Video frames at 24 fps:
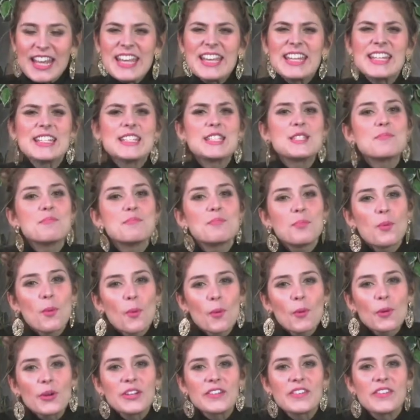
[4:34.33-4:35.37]
It is
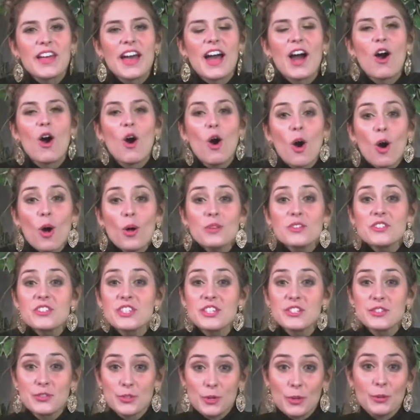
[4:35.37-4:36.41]
important that all
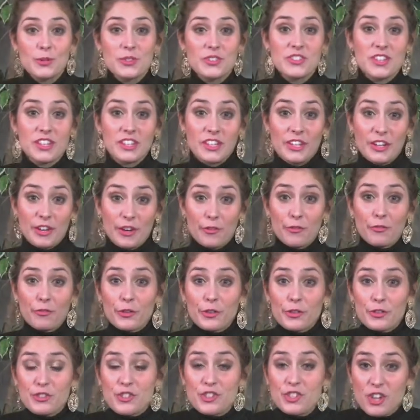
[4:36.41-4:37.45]
the adults that care
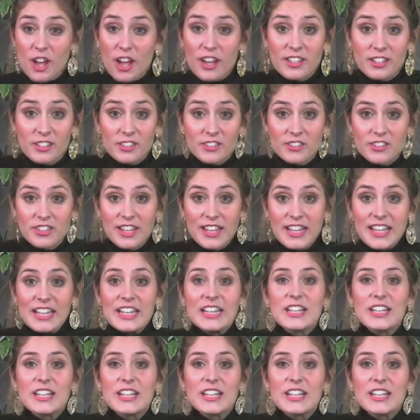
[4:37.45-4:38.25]
for your child